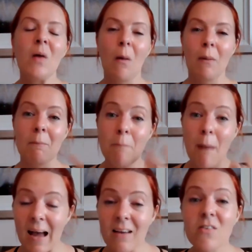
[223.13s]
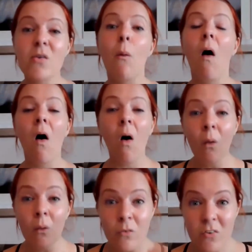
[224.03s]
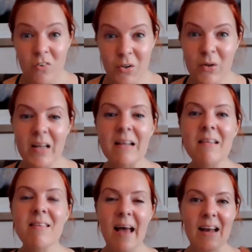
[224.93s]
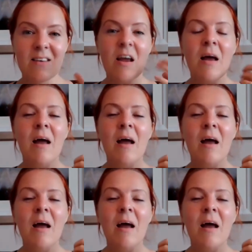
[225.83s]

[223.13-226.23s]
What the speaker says: going back to old students and